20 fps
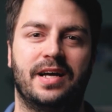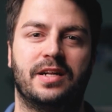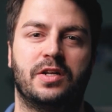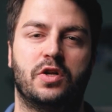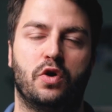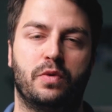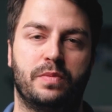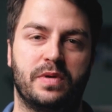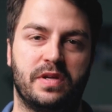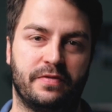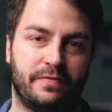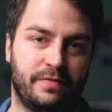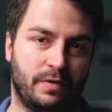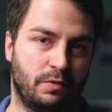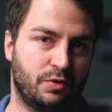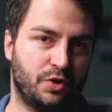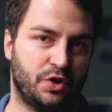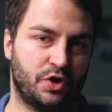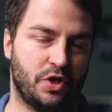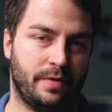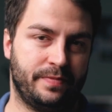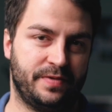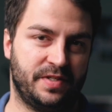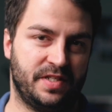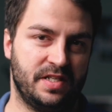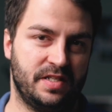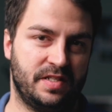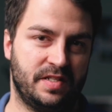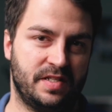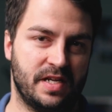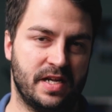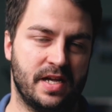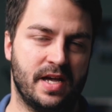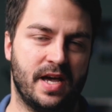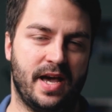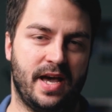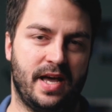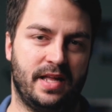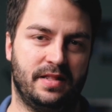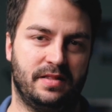Adobe Photoshop C C,
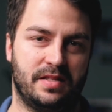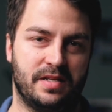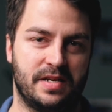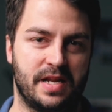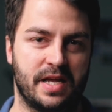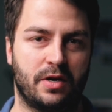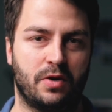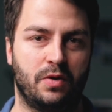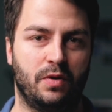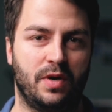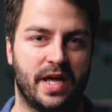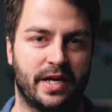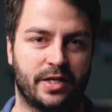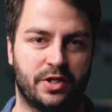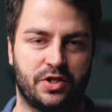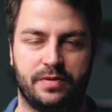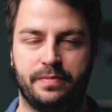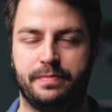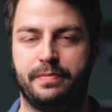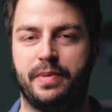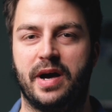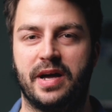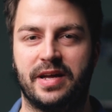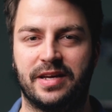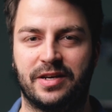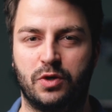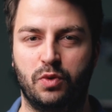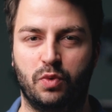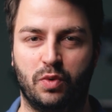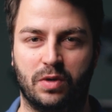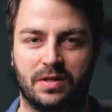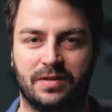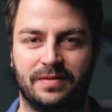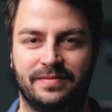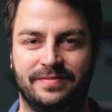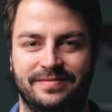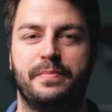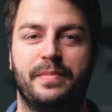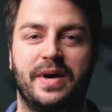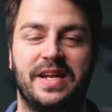and the Nik Collection by Google.
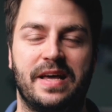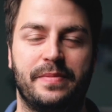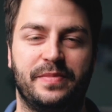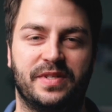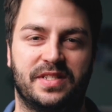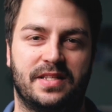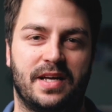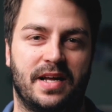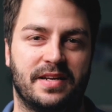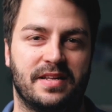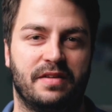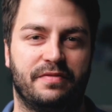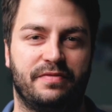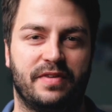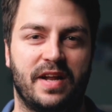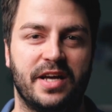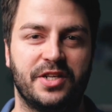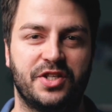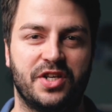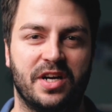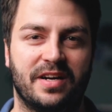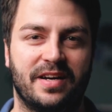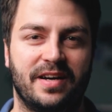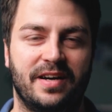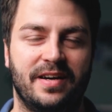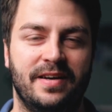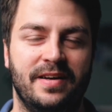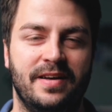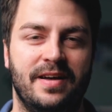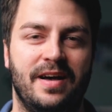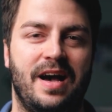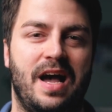My name is Daniel Fleischhacker.